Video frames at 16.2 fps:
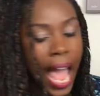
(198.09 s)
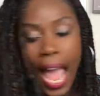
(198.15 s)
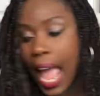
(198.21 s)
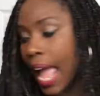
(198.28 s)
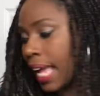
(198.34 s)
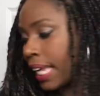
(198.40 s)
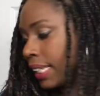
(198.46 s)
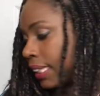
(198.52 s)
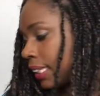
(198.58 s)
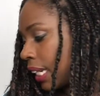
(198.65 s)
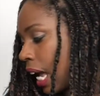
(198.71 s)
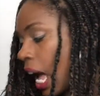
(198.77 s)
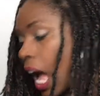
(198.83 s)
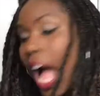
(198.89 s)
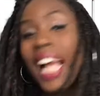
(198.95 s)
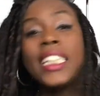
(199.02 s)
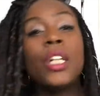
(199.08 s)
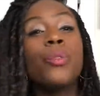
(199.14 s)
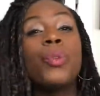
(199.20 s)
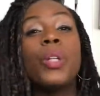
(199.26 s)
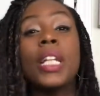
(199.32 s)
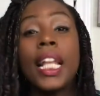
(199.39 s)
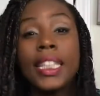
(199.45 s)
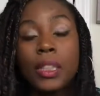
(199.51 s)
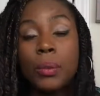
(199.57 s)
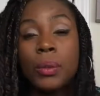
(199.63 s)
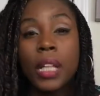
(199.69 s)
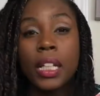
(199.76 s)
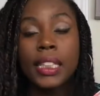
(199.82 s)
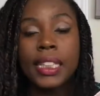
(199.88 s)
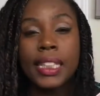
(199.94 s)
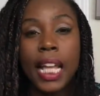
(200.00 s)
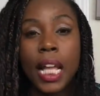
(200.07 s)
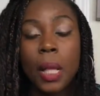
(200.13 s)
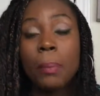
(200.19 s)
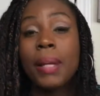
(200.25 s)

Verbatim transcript: And I didn't realize it was on sale,